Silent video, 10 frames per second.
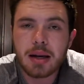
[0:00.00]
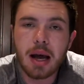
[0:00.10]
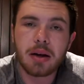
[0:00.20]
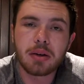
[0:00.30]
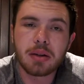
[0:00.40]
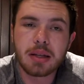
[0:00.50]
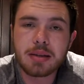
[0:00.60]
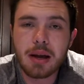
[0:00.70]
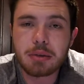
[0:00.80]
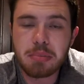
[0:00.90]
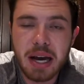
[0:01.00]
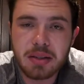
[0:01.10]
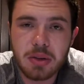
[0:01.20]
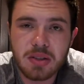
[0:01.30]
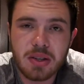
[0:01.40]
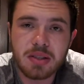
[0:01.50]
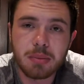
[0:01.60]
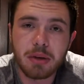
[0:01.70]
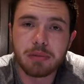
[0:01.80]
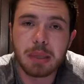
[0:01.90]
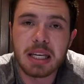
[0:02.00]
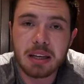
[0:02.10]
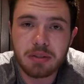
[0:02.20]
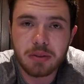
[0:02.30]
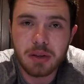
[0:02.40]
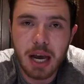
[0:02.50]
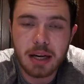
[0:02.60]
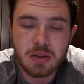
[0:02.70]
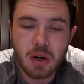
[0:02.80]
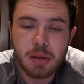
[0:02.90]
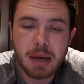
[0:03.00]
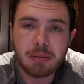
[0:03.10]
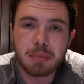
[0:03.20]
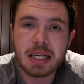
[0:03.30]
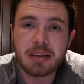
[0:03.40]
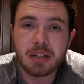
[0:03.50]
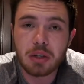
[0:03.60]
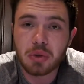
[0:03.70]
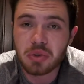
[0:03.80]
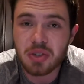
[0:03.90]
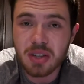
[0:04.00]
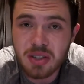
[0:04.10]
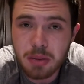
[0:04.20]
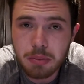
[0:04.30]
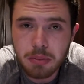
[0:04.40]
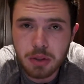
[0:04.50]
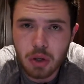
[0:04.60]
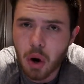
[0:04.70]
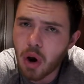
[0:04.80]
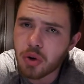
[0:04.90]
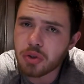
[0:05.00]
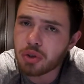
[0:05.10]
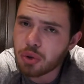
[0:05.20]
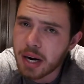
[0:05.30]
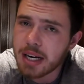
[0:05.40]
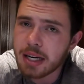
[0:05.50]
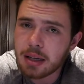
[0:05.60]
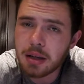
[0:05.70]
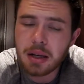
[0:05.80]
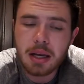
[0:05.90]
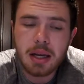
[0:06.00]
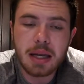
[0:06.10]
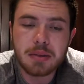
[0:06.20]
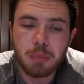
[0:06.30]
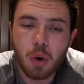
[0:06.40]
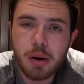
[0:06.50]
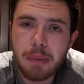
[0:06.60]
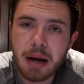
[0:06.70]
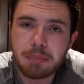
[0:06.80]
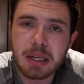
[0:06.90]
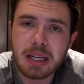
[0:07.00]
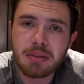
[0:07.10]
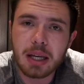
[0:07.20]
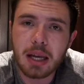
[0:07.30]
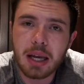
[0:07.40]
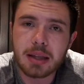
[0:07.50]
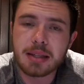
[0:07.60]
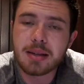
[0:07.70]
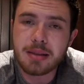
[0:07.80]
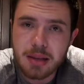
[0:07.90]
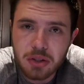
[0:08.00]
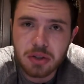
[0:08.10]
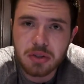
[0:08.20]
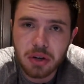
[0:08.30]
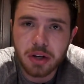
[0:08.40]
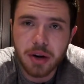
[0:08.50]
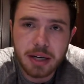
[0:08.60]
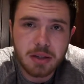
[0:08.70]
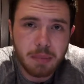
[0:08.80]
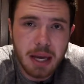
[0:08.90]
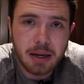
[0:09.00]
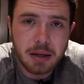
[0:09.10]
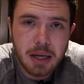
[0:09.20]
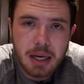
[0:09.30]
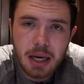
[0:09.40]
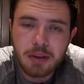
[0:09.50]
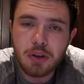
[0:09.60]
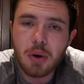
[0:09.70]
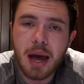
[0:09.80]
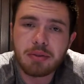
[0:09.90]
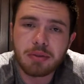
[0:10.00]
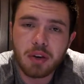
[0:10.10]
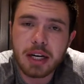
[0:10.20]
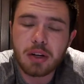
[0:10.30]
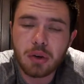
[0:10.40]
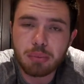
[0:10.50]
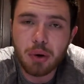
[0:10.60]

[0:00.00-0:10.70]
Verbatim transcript: Now, this comes back to a system of belief. And it's not about believing in your system, in your own trading. It's more about believing in the decisions you're going to make. If you have a very good